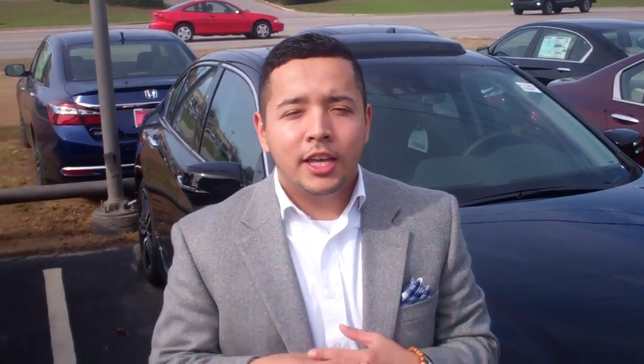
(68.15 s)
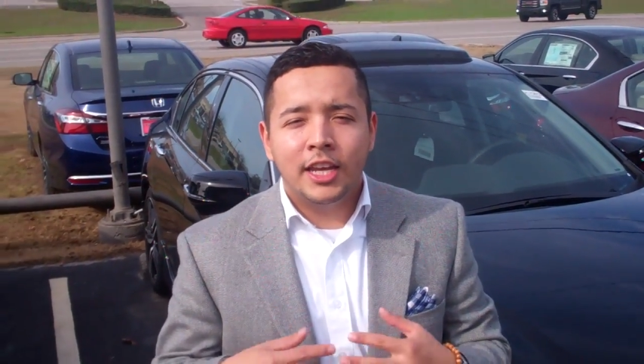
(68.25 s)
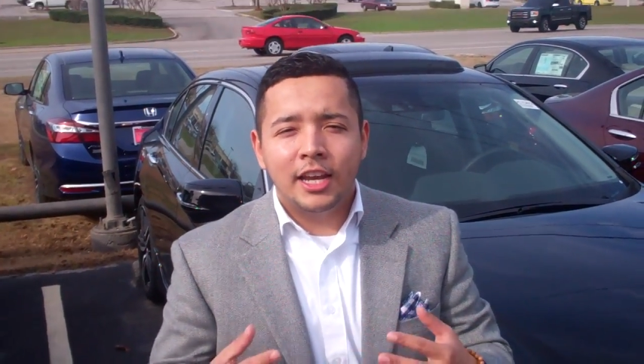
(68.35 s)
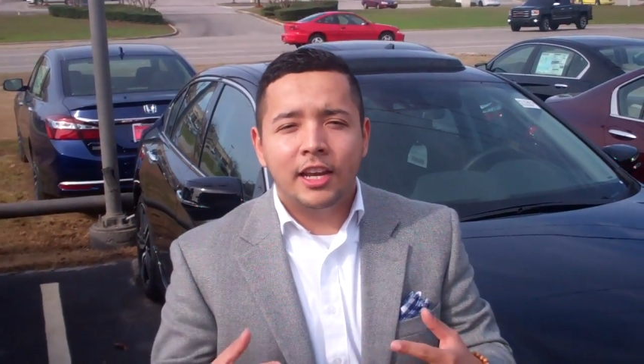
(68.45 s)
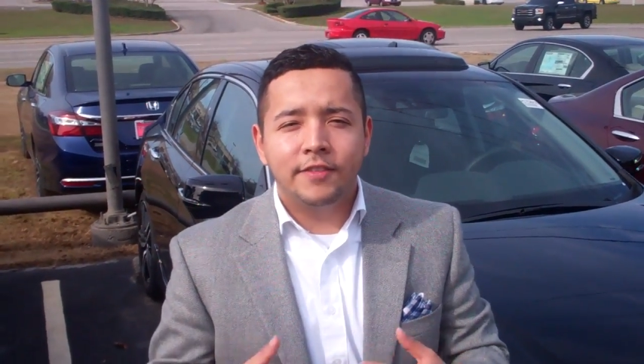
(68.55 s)

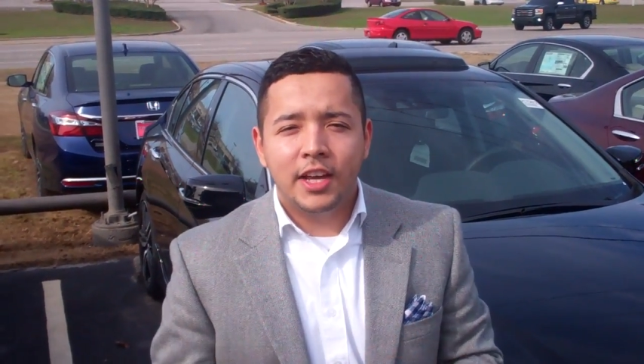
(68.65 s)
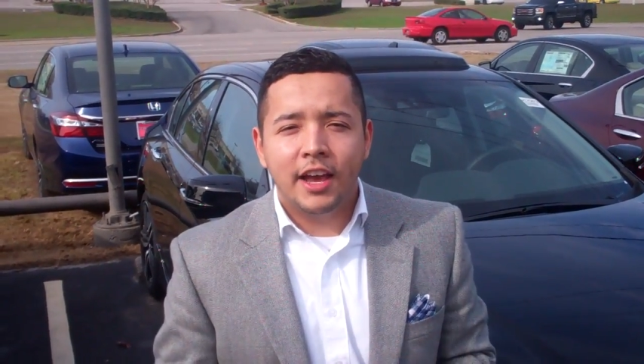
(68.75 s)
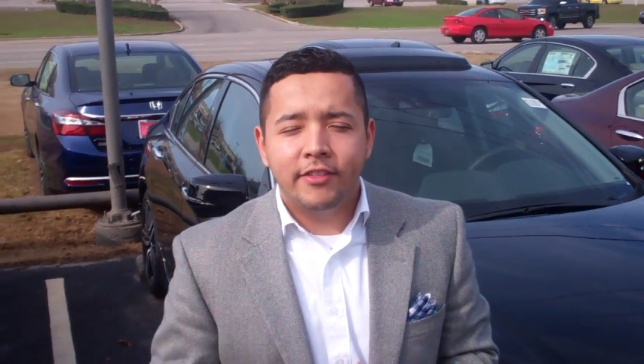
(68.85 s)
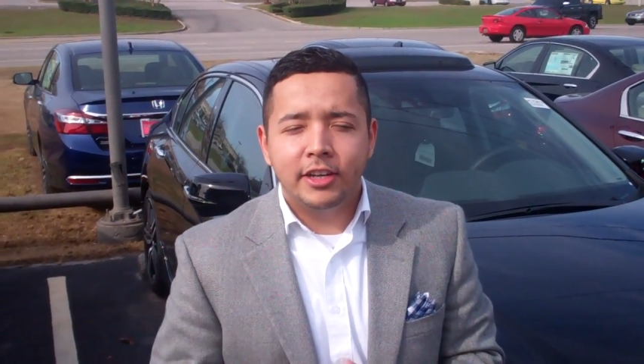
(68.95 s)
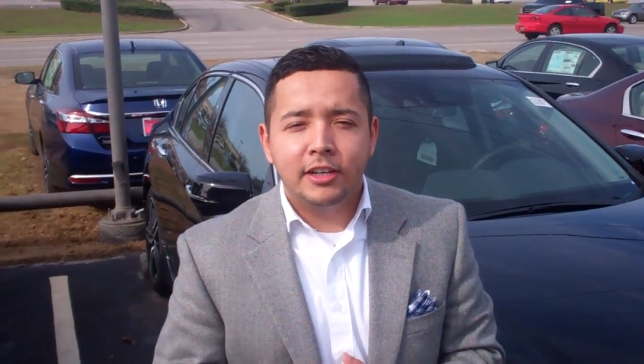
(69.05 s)
and I'd love to
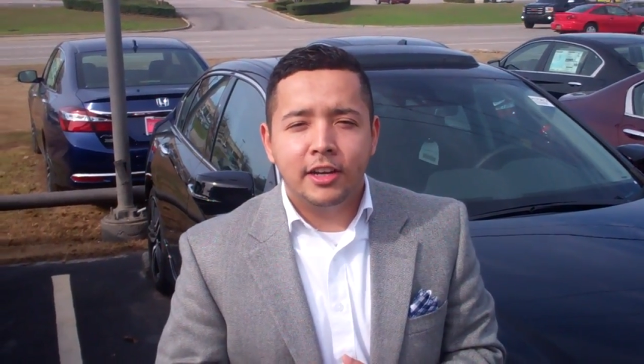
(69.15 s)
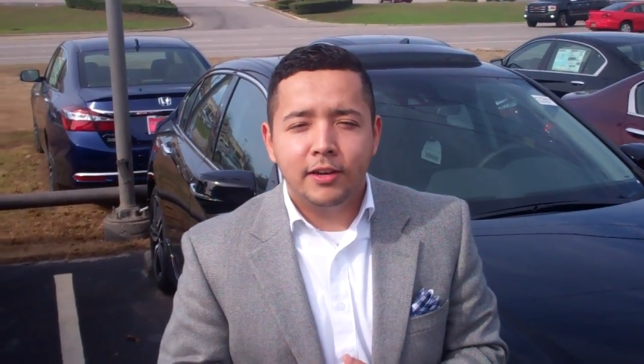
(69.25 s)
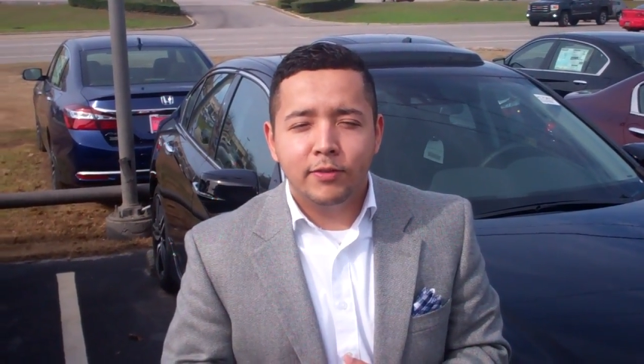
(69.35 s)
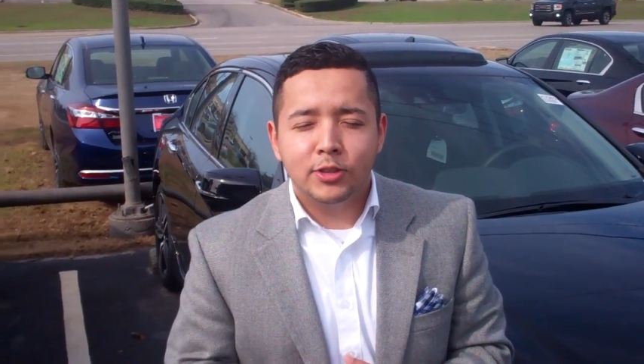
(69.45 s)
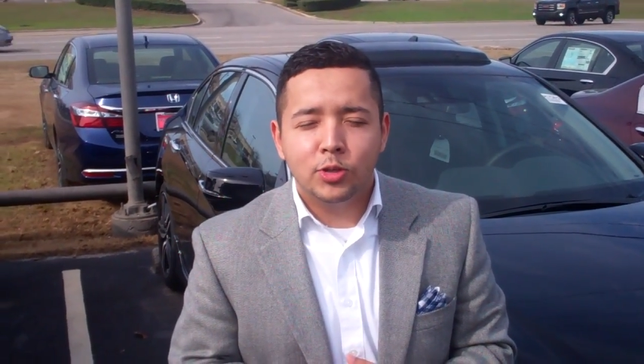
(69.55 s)
have it in our
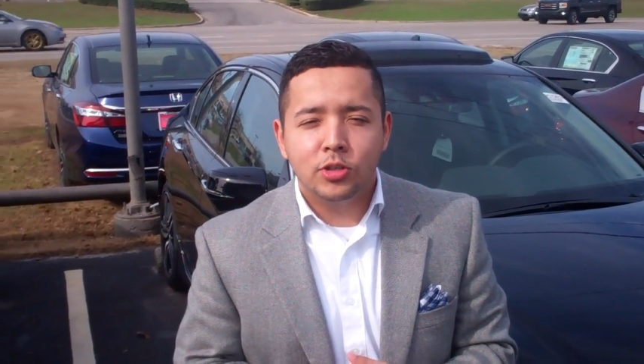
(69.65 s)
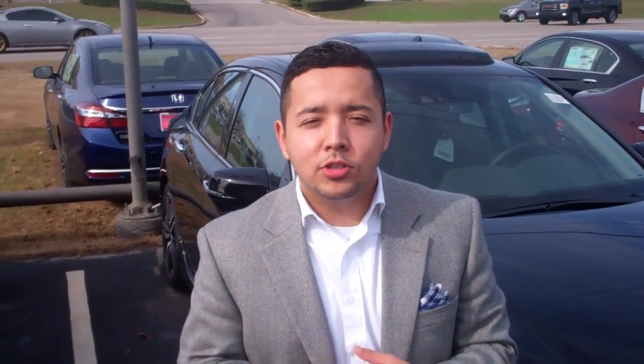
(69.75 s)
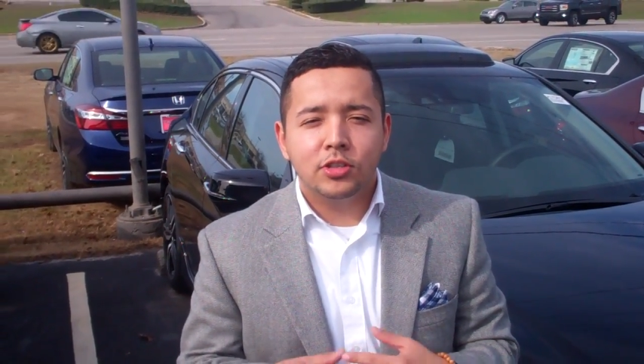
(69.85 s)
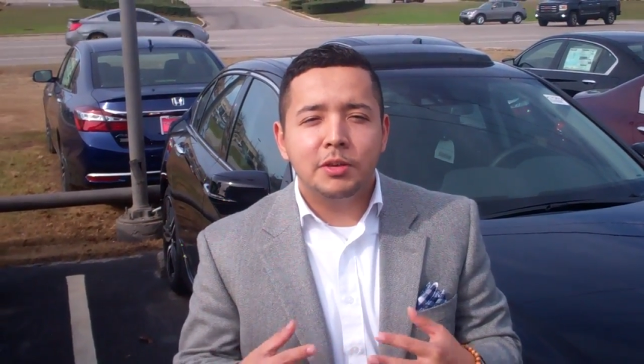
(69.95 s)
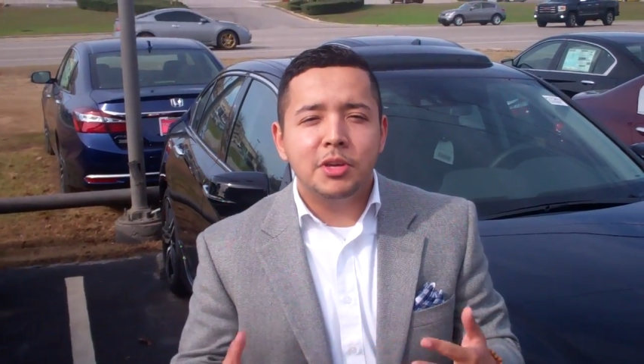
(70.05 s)
inventory.
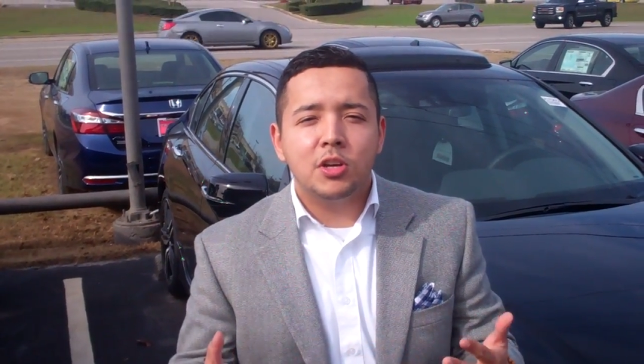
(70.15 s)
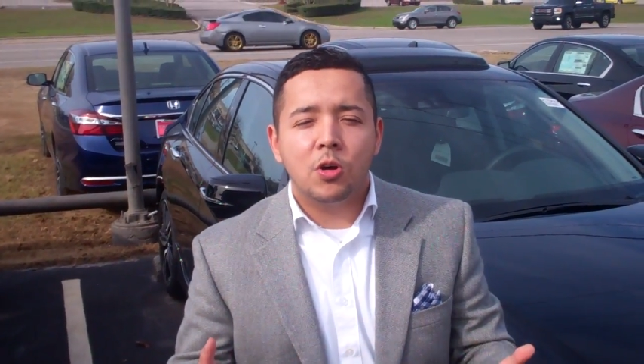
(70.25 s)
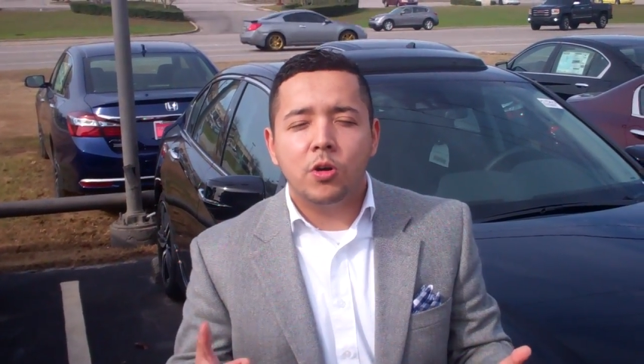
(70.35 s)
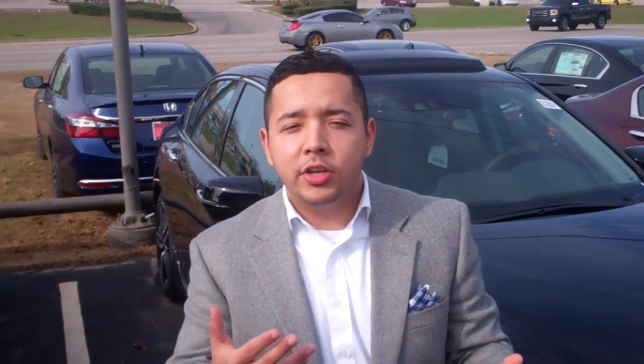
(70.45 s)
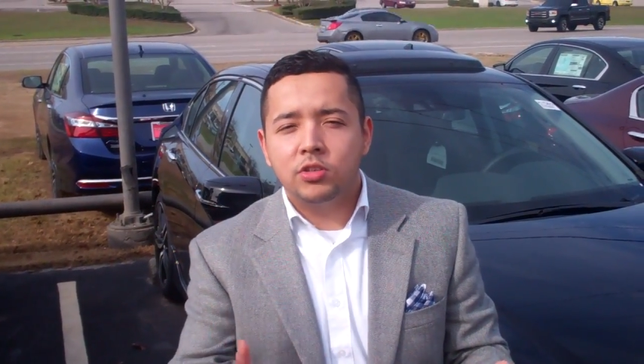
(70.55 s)
So give me a
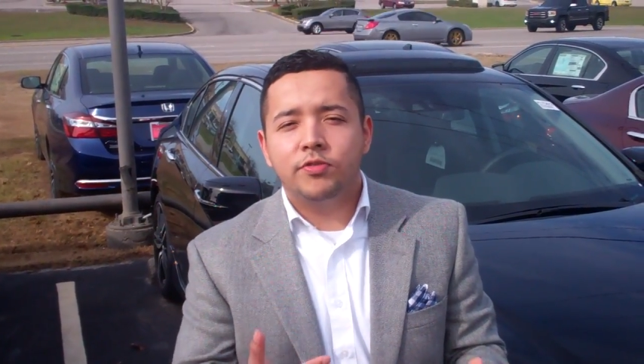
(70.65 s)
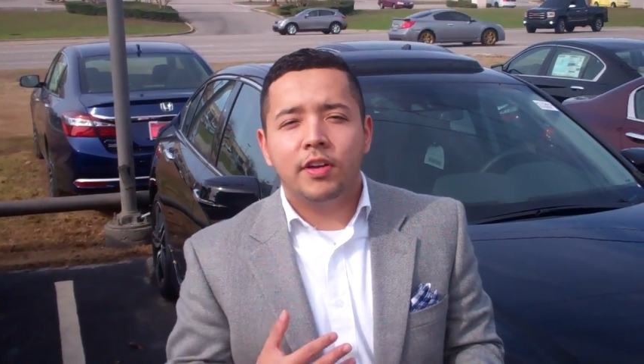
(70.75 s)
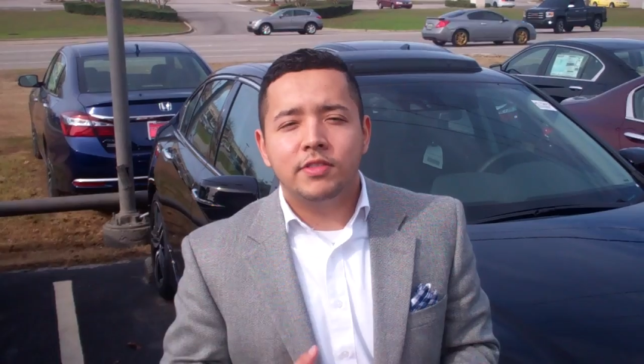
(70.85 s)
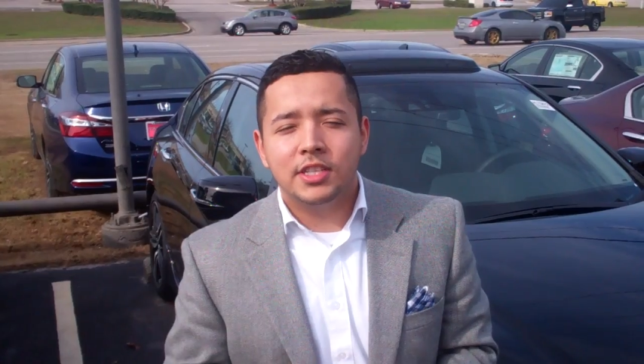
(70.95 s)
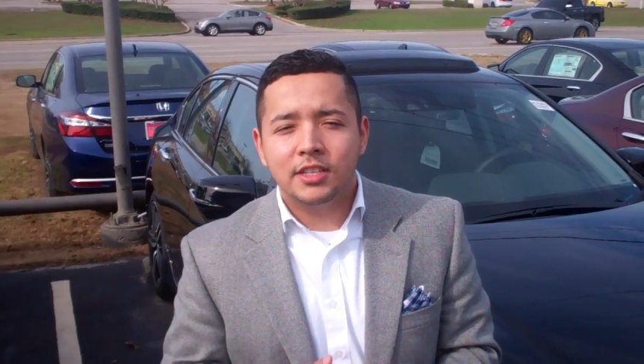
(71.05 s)
call at
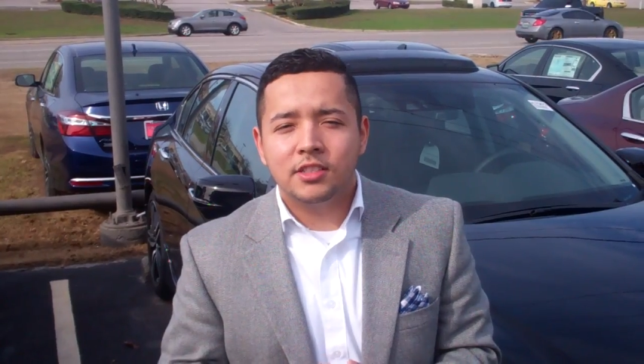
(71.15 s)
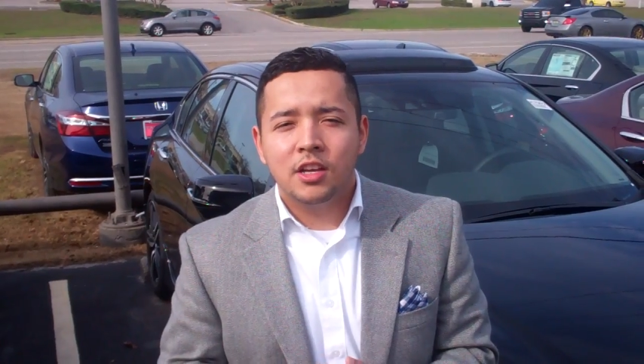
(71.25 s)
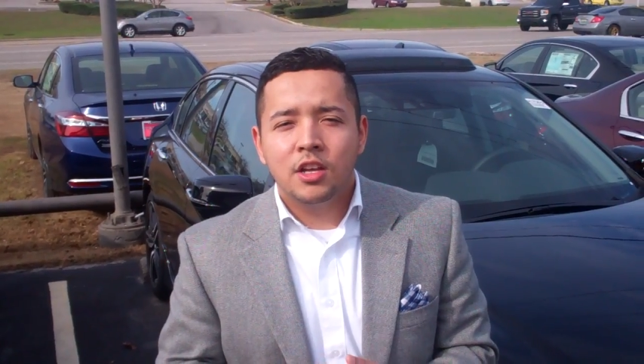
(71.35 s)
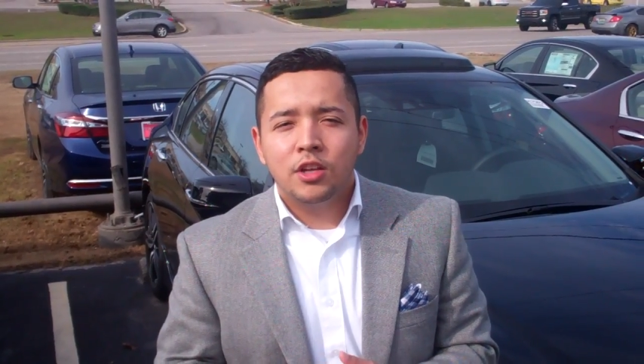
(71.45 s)
256